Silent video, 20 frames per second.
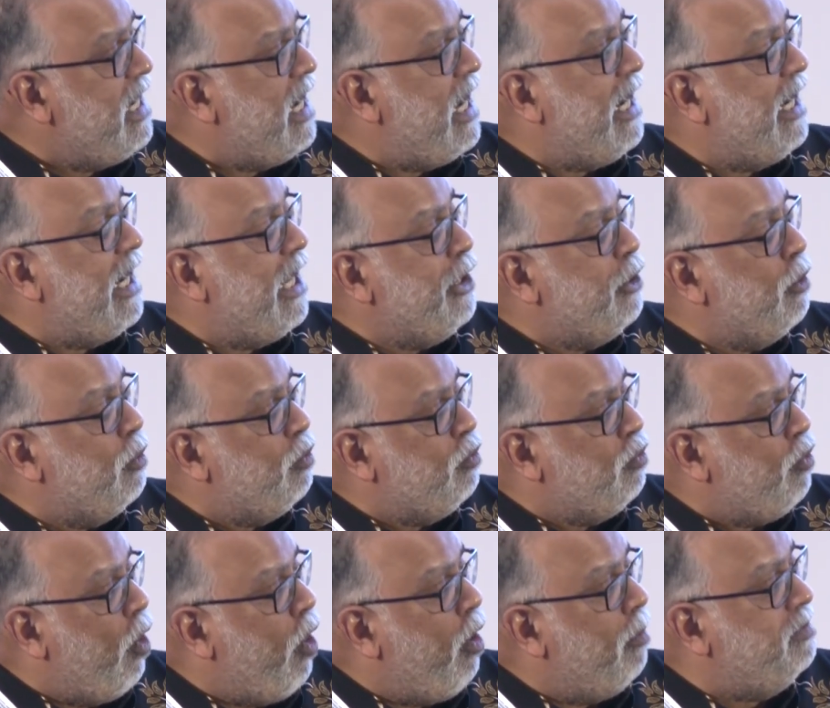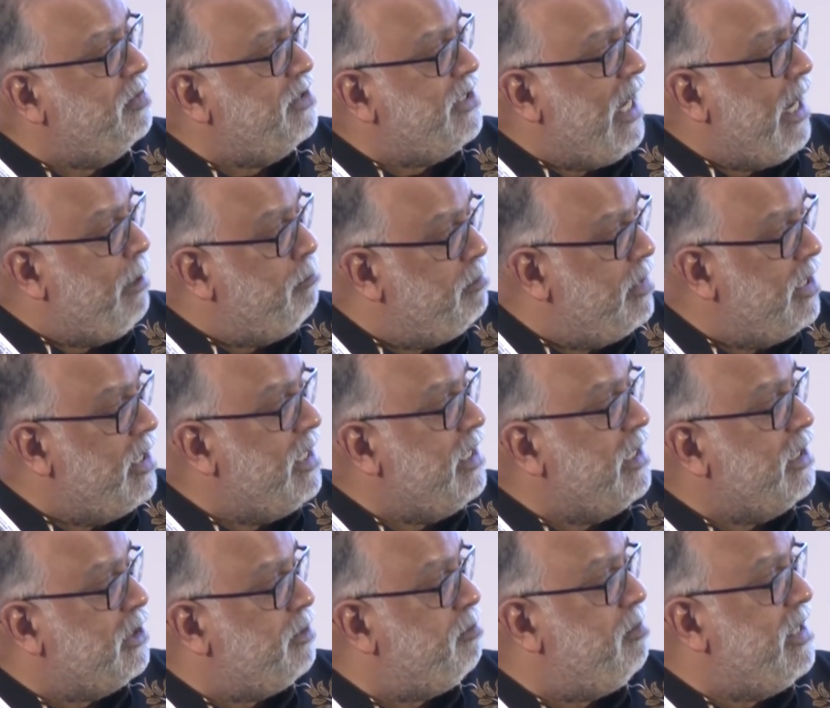I know Rob's and
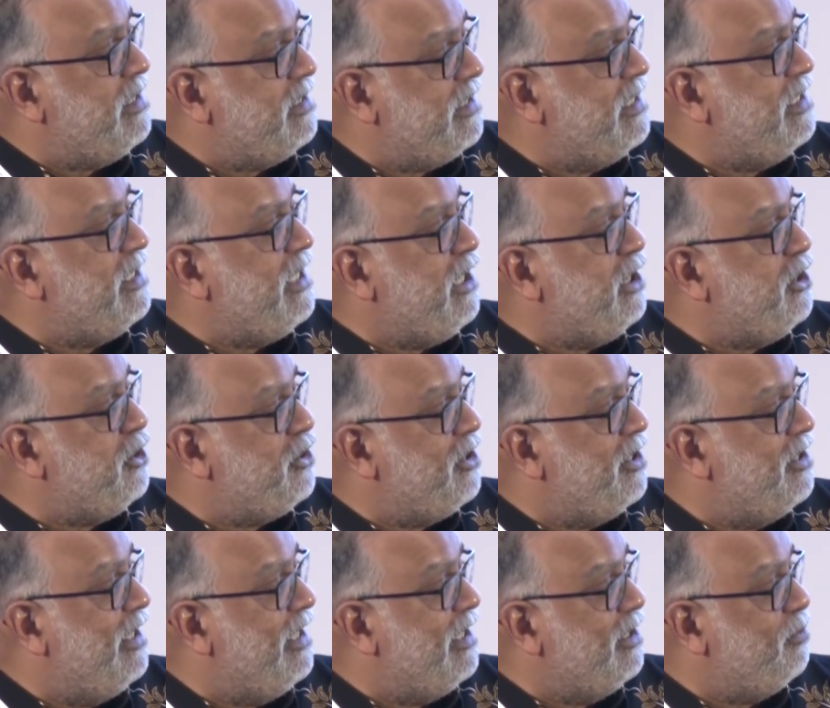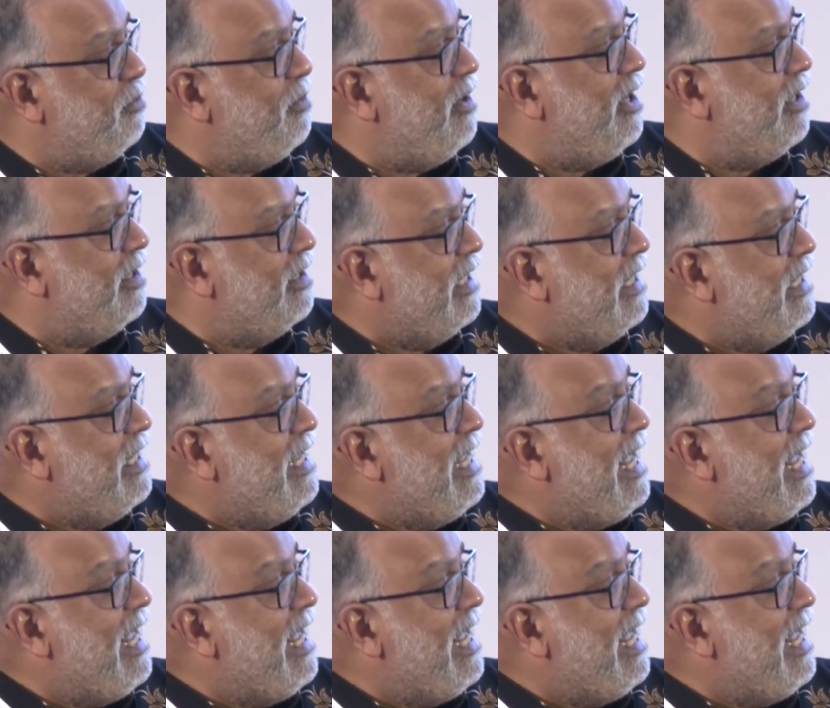Bernard's presentation as well